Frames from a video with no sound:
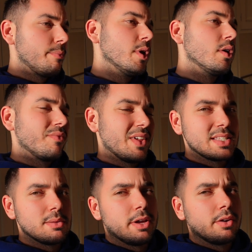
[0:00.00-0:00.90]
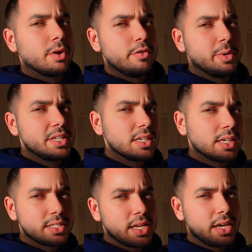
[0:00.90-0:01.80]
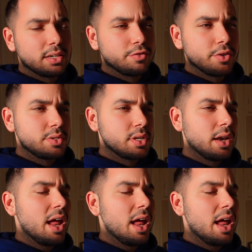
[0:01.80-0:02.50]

Oh, that's the microwave basically saying food's done.